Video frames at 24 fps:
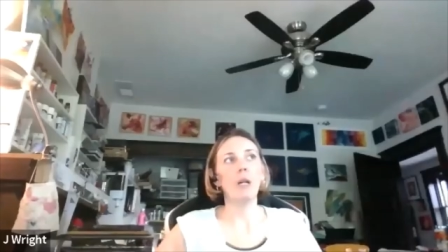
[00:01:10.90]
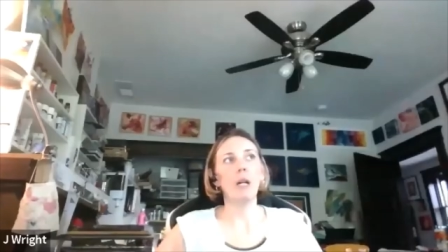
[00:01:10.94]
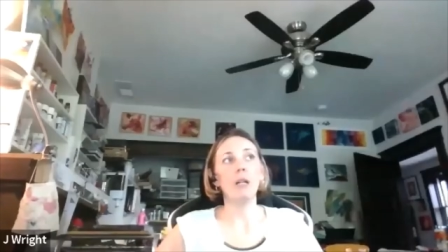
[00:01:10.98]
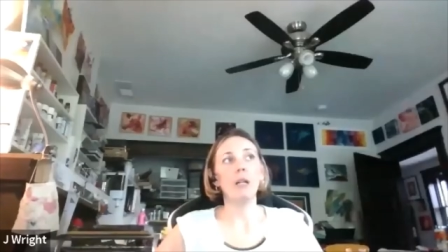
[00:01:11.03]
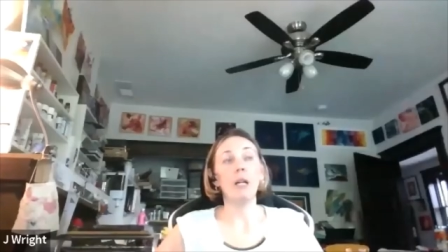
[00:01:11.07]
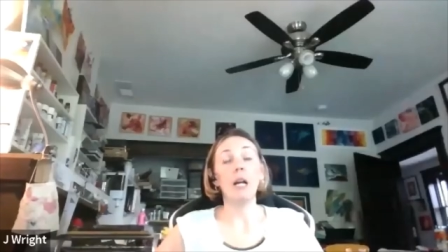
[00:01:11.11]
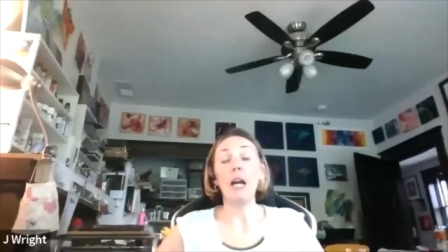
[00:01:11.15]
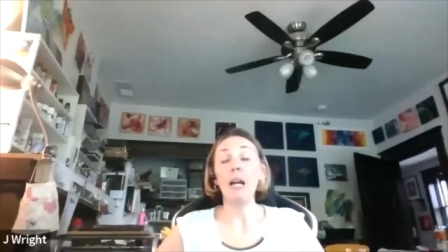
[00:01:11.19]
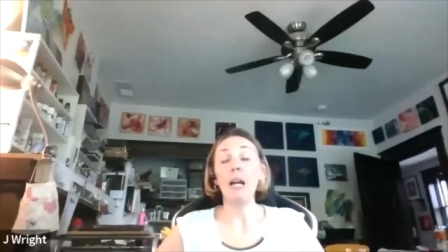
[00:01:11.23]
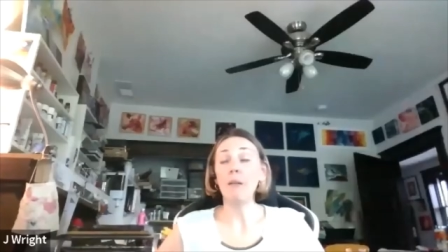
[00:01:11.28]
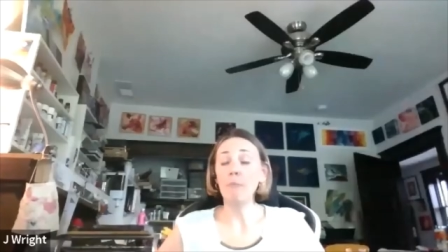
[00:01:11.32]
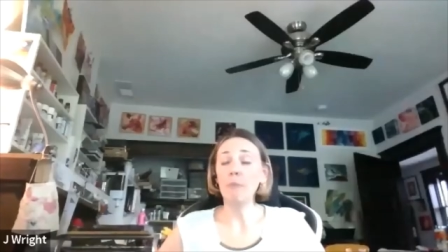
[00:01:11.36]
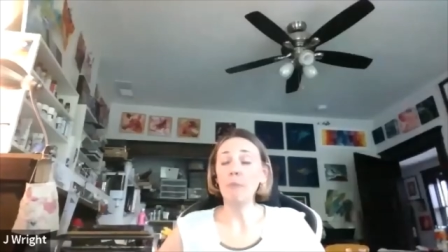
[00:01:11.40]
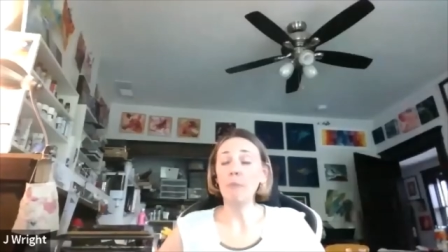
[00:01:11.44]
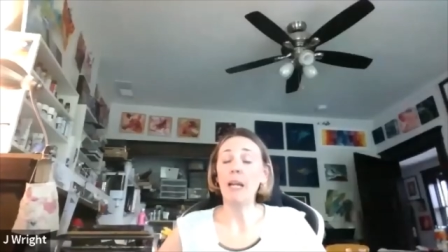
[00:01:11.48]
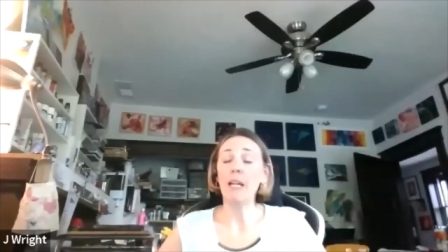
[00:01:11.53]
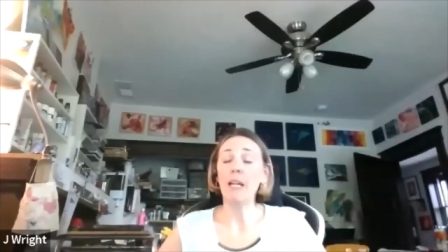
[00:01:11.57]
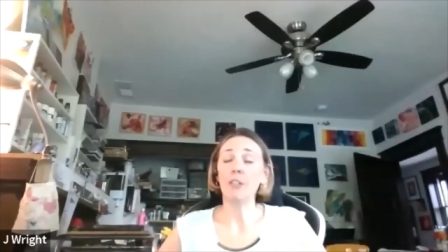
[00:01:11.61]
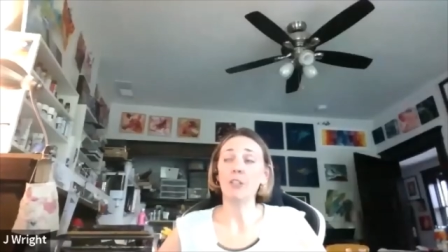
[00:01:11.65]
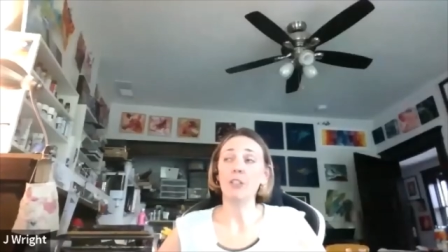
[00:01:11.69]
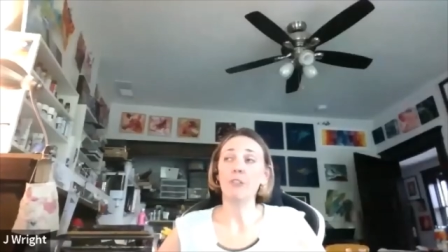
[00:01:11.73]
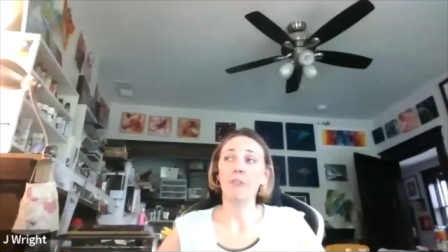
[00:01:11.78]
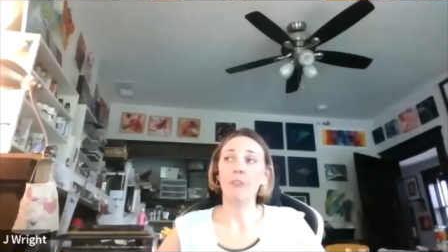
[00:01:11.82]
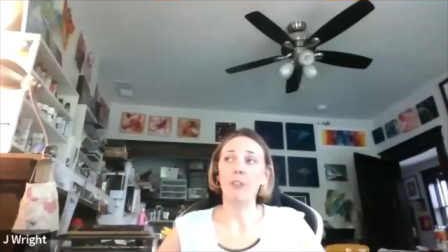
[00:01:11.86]
I'm
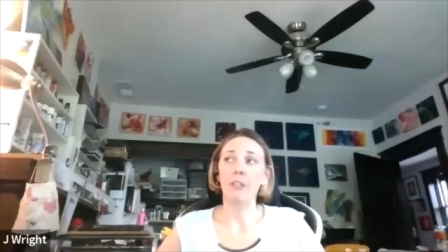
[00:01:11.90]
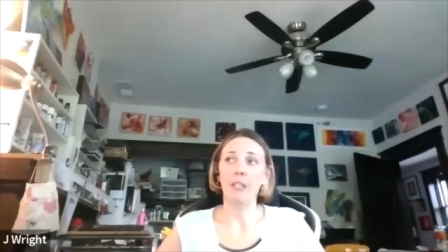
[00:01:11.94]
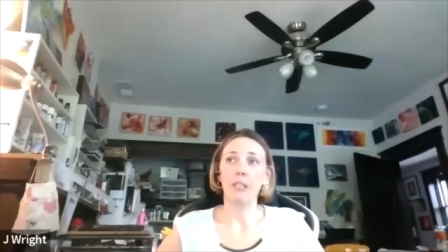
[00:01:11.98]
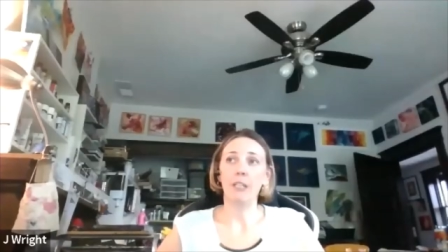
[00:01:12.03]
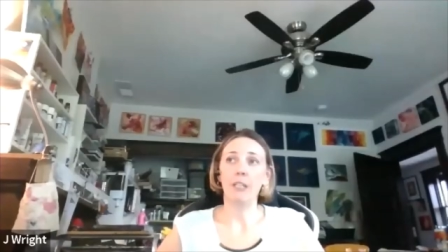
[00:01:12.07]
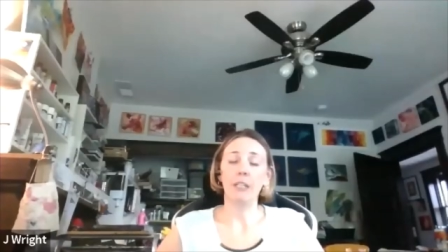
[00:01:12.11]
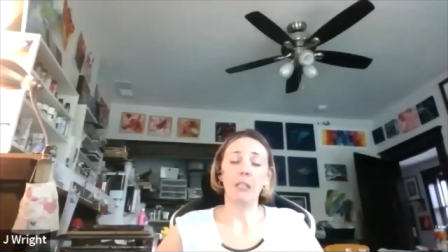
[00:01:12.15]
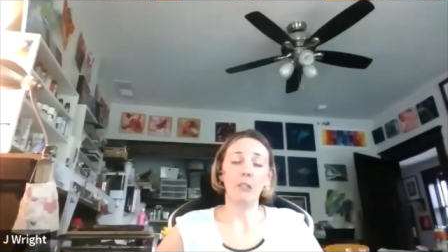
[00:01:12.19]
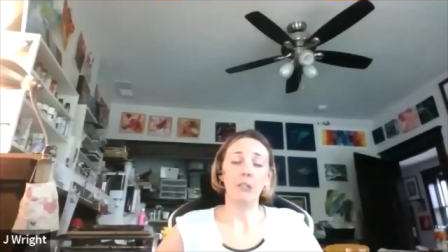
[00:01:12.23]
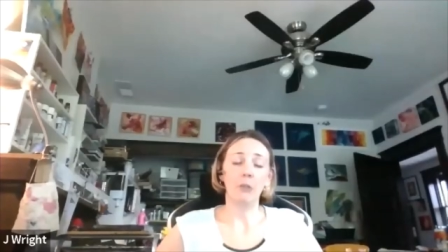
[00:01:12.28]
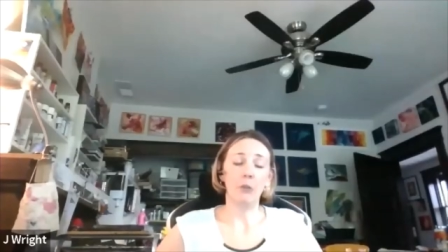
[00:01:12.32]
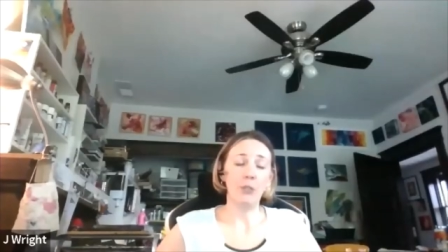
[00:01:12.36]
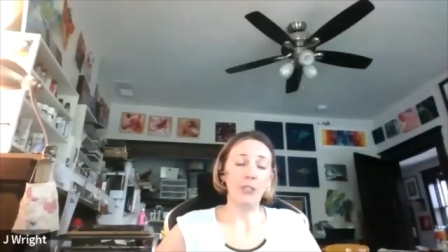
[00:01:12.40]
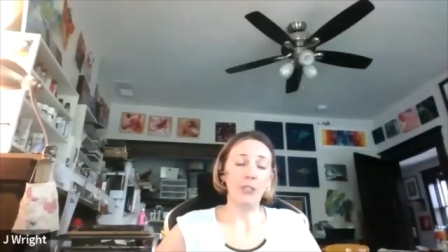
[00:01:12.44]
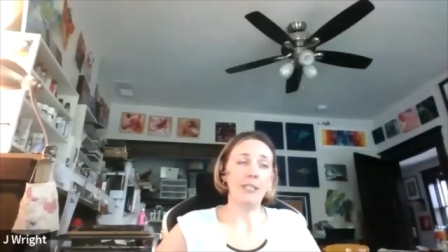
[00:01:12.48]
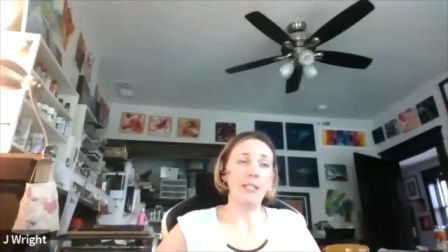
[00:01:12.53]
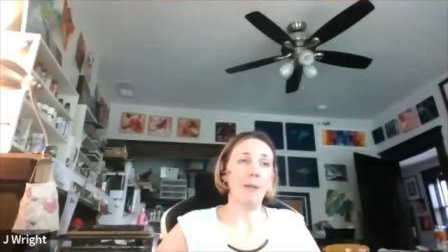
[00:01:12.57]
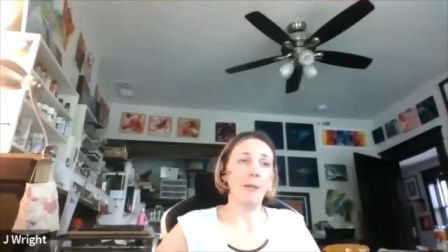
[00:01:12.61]
actually finding an increased